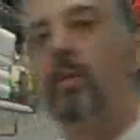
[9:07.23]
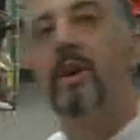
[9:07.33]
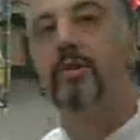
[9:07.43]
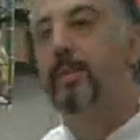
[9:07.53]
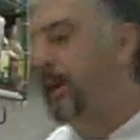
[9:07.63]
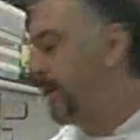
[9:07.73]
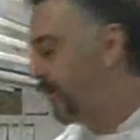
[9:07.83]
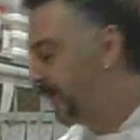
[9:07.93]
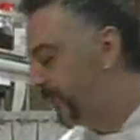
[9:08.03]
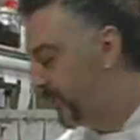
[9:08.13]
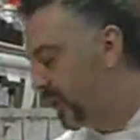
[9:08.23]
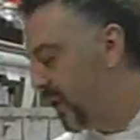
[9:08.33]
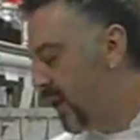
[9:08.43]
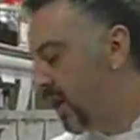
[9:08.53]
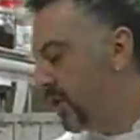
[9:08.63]
recipe,
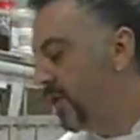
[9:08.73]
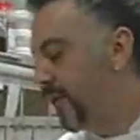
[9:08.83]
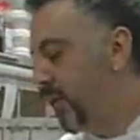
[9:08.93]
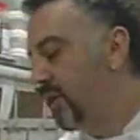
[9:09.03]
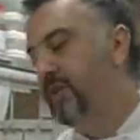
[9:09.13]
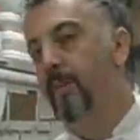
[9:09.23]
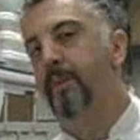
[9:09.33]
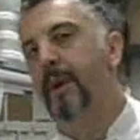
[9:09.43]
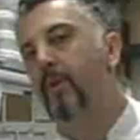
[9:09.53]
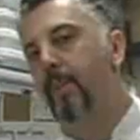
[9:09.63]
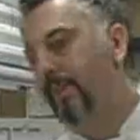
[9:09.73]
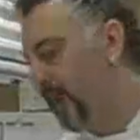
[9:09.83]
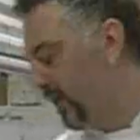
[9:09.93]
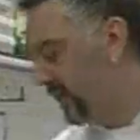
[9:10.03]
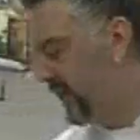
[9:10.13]
you very simply
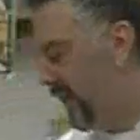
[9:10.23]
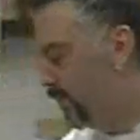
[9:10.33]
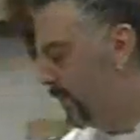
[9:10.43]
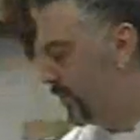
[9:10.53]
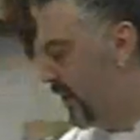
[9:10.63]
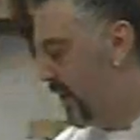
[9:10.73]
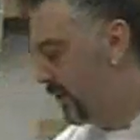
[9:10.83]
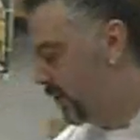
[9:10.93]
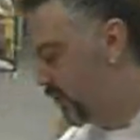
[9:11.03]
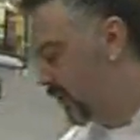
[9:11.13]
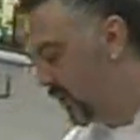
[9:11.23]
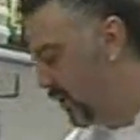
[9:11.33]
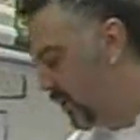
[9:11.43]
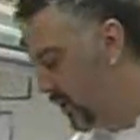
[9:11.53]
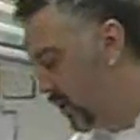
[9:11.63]
replace
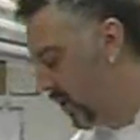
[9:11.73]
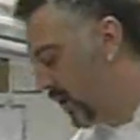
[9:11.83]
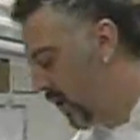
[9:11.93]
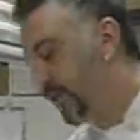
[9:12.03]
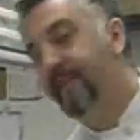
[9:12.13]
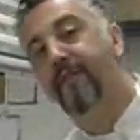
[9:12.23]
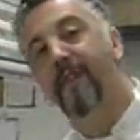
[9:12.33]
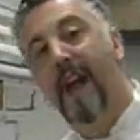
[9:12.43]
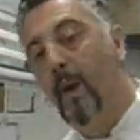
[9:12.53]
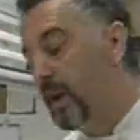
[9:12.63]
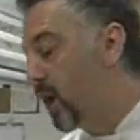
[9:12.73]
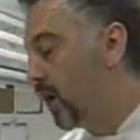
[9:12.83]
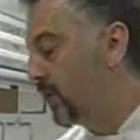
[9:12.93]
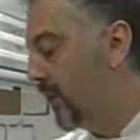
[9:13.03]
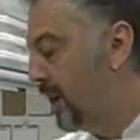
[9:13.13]
10% of the flour
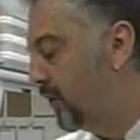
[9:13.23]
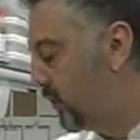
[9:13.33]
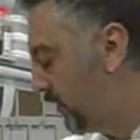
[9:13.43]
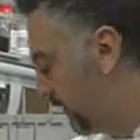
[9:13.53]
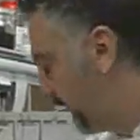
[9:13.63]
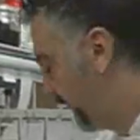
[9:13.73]
content